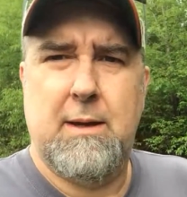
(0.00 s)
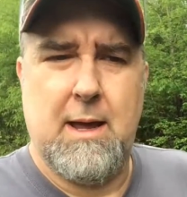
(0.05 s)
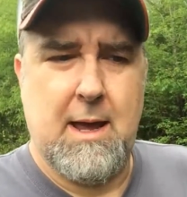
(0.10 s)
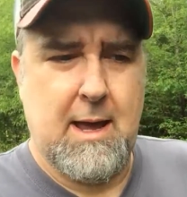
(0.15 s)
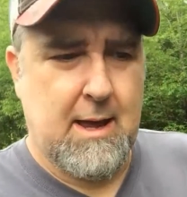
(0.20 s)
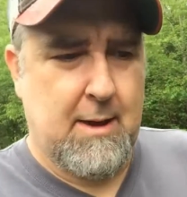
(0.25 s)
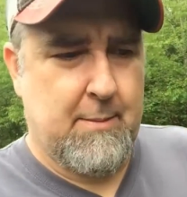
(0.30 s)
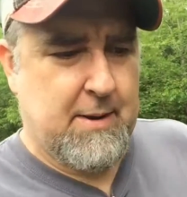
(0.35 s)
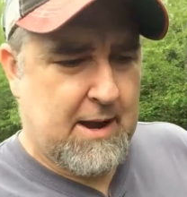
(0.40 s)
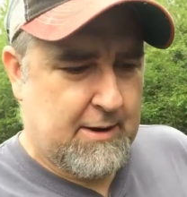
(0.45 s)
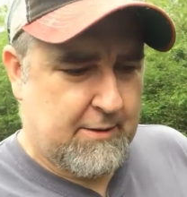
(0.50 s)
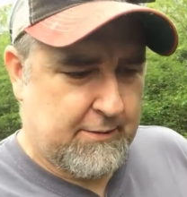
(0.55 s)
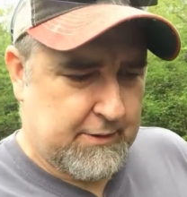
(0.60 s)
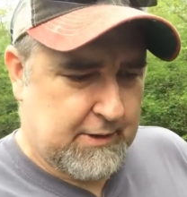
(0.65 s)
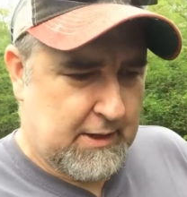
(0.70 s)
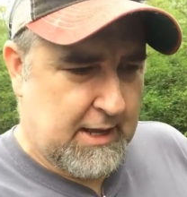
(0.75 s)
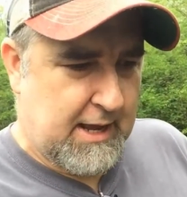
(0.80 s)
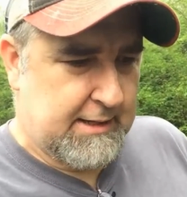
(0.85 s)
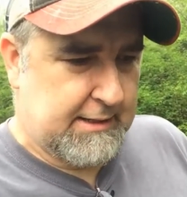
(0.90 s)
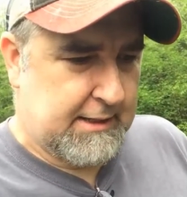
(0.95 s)
Hey, I'm out on the
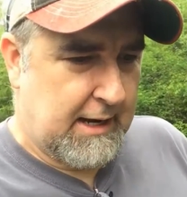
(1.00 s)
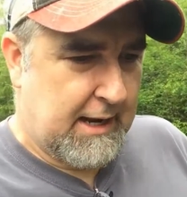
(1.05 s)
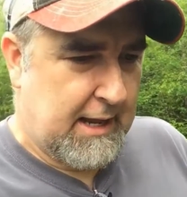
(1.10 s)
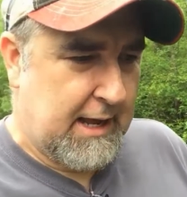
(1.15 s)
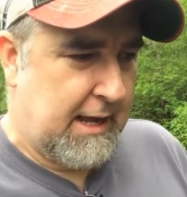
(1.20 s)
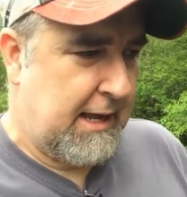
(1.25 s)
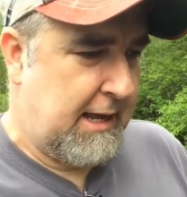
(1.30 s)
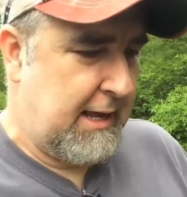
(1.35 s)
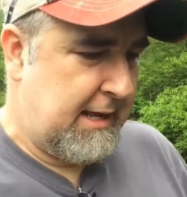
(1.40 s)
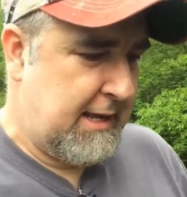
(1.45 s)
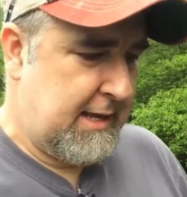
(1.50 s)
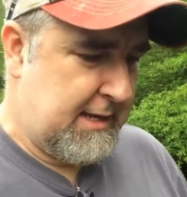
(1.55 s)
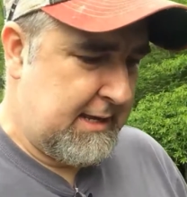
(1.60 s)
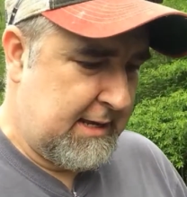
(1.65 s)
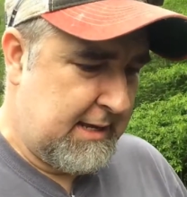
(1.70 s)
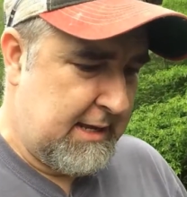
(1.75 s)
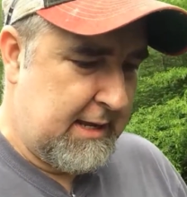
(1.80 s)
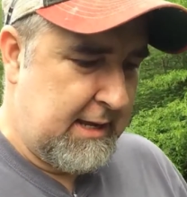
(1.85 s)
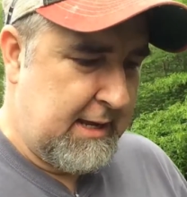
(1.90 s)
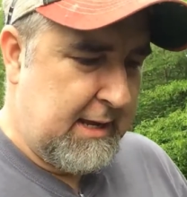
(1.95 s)
land today,
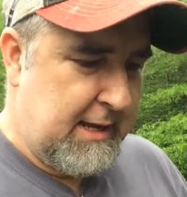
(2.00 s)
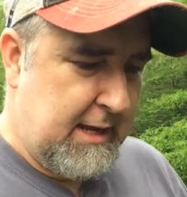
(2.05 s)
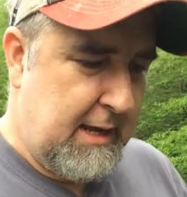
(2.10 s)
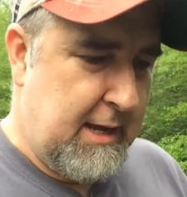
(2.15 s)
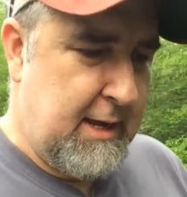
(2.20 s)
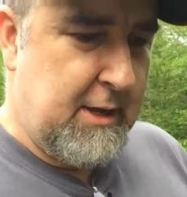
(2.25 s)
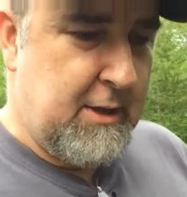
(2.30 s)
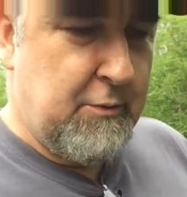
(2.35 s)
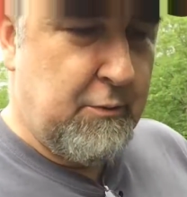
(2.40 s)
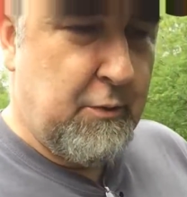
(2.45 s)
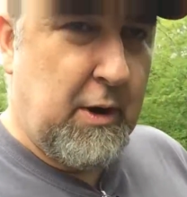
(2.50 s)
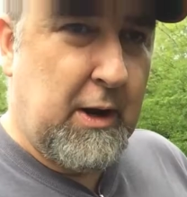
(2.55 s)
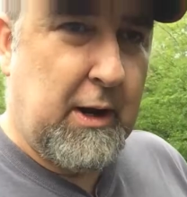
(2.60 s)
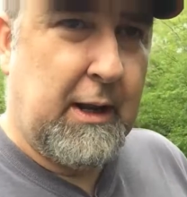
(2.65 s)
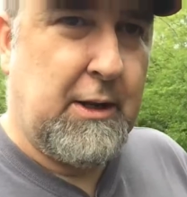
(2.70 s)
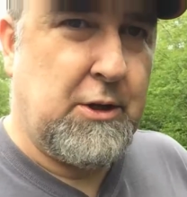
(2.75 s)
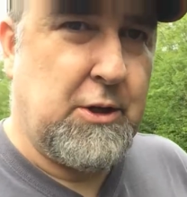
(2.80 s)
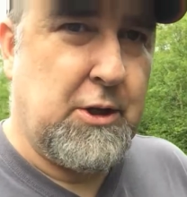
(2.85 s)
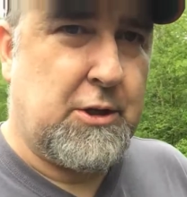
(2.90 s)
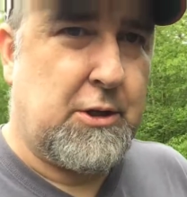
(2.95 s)

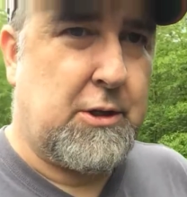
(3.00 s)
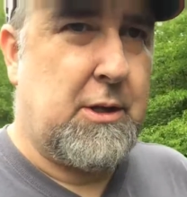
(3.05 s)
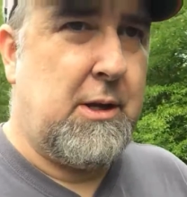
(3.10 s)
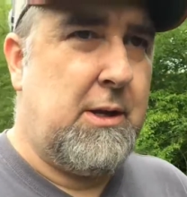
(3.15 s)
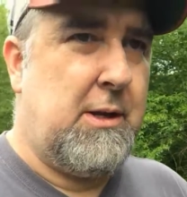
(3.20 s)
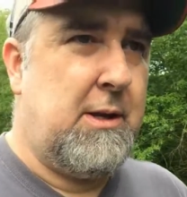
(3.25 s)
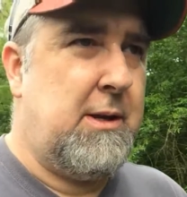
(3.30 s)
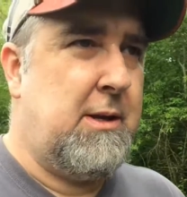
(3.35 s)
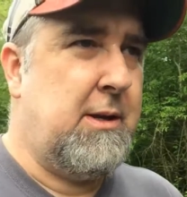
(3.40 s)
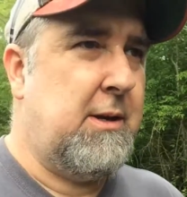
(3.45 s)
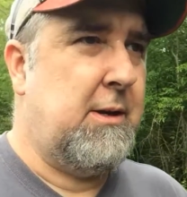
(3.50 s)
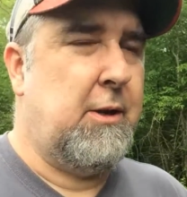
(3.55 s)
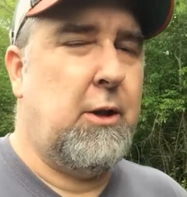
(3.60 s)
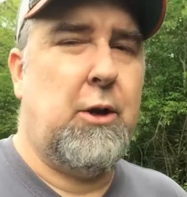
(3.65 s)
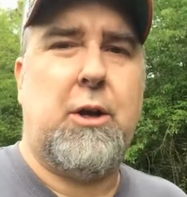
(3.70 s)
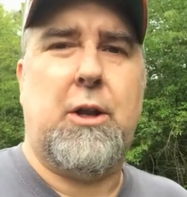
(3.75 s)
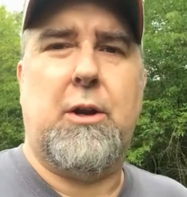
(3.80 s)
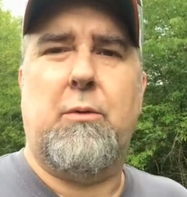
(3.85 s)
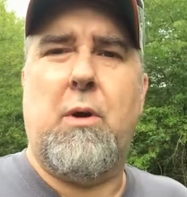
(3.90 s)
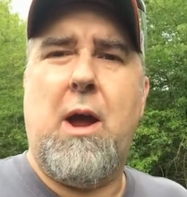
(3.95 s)
really just
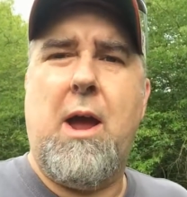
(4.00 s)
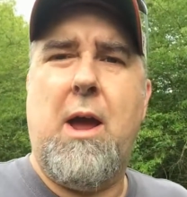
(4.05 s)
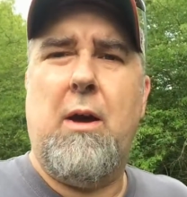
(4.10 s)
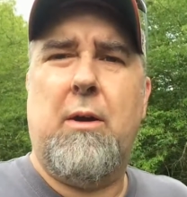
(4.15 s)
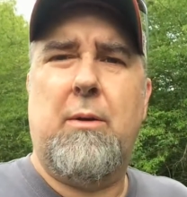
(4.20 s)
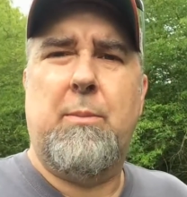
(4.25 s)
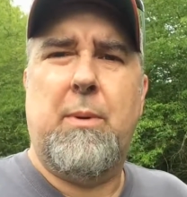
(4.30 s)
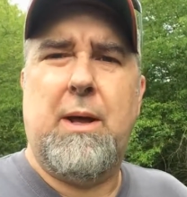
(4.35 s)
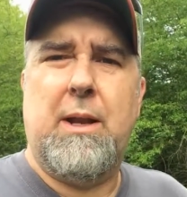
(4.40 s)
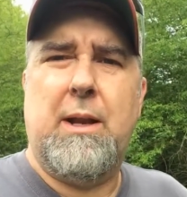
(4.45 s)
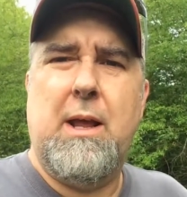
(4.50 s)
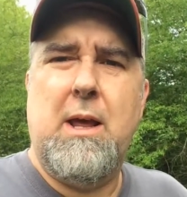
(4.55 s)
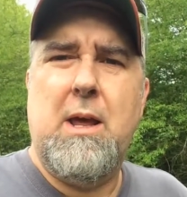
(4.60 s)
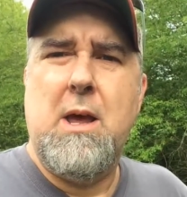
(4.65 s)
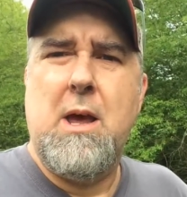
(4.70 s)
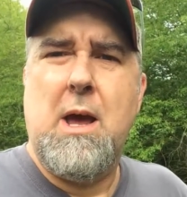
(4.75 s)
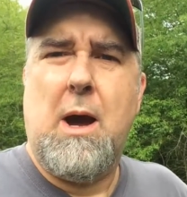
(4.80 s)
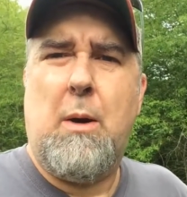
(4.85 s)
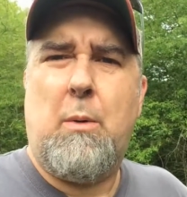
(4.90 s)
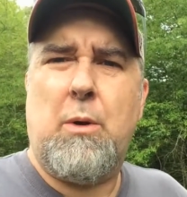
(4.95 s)
looking around, but
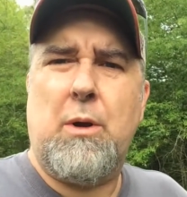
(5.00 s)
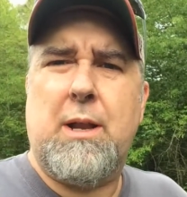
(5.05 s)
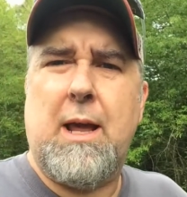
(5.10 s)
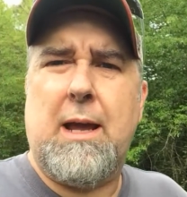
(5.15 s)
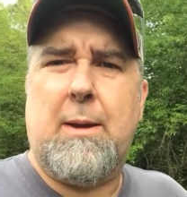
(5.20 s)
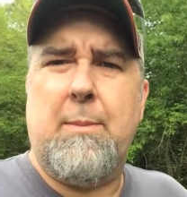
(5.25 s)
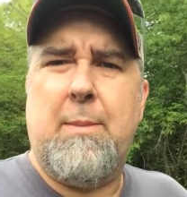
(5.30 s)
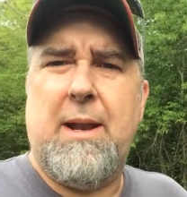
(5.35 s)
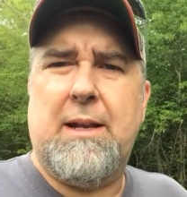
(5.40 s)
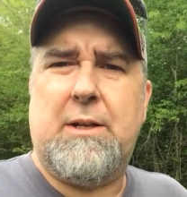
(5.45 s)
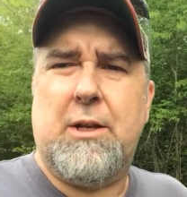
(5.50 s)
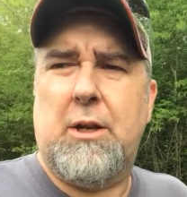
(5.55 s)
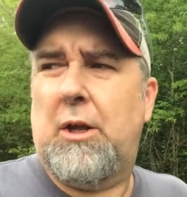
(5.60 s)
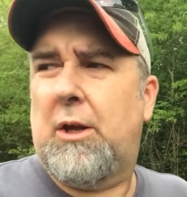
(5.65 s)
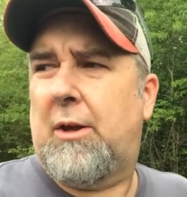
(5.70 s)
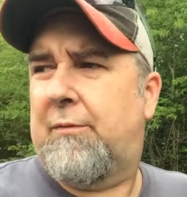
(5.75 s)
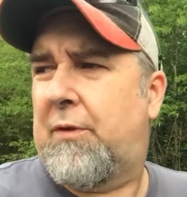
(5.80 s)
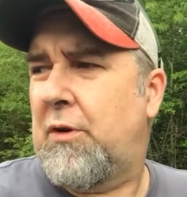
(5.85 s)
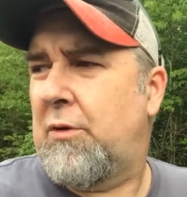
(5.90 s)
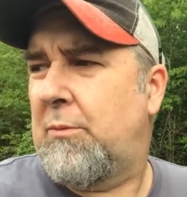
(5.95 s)
I want to take a minute to
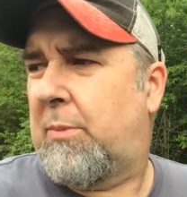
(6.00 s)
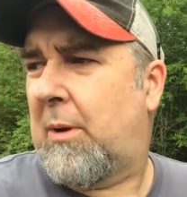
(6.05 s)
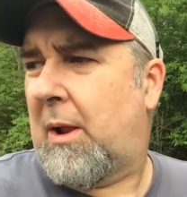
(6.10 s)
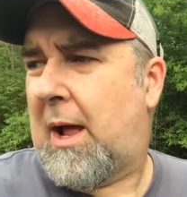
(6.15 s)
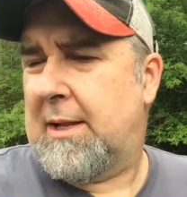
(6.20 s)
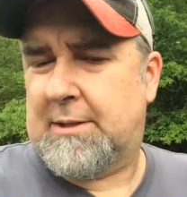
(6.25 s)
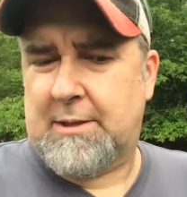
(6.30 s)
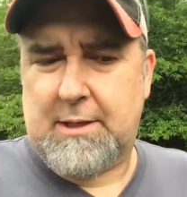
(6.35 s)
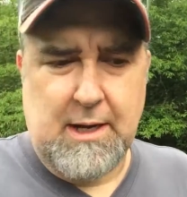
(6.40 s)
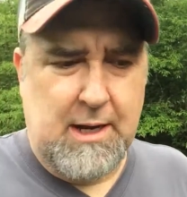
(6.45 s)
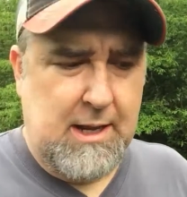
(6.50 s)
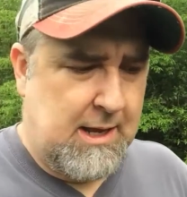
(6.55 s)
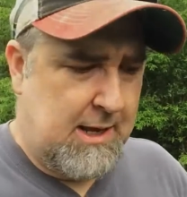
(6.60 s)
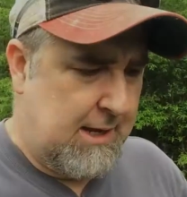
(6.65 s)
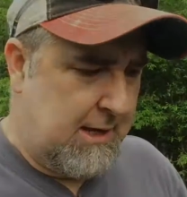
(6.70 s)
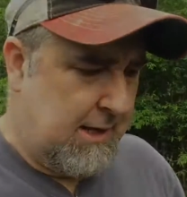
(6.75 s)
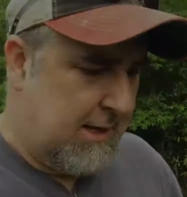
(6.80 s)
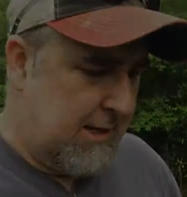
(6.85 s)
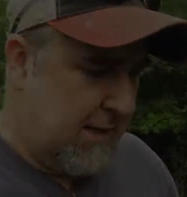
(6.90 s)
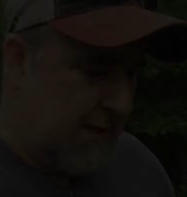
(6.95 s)
look at food plots
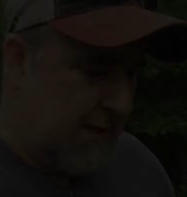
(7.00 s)
today.